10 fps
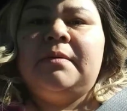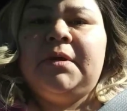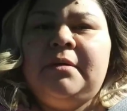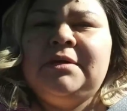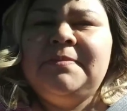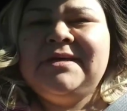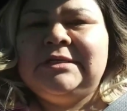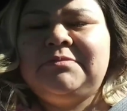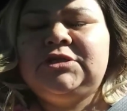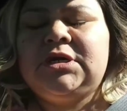Only
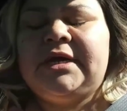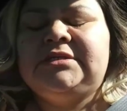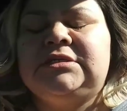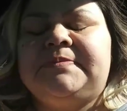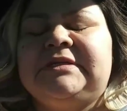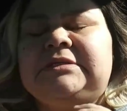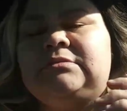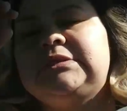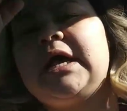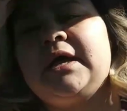because we're trying to spend
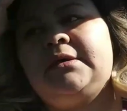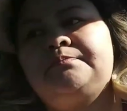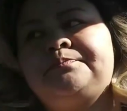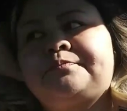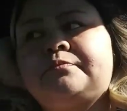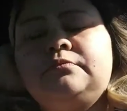some time